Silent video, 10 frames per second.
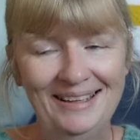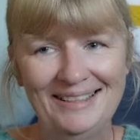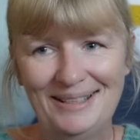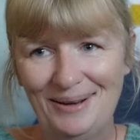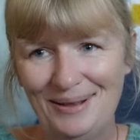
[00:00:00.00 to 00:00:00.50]

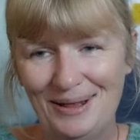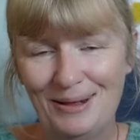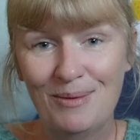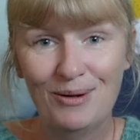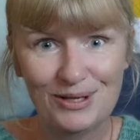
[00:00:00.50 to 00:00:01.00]
so that
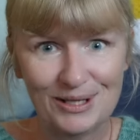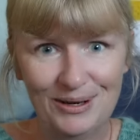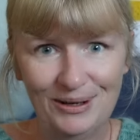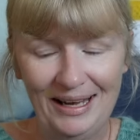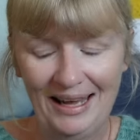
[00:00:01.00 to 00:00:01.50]
the moths
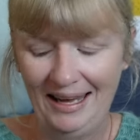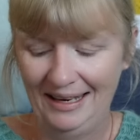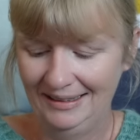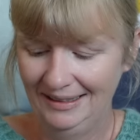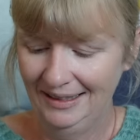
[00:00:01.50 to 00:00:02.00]
can't get
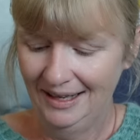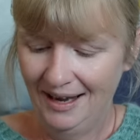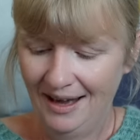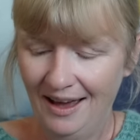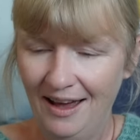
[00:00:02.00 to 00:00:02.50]
in.
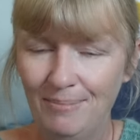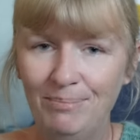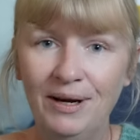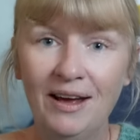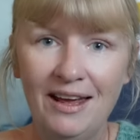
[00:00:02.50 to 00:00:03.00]

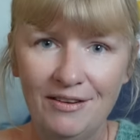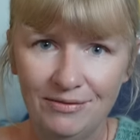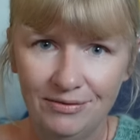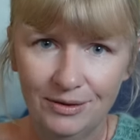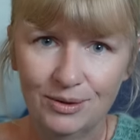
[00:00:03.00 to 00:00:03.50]
But I
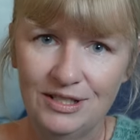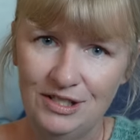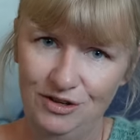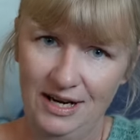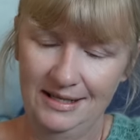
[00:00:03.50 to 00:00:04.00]
have got
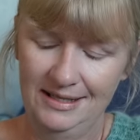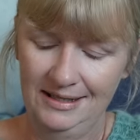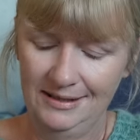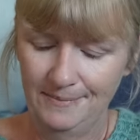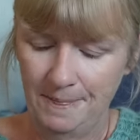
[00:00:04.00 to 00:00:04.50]

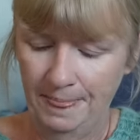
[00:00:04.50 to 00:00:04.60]
distracted.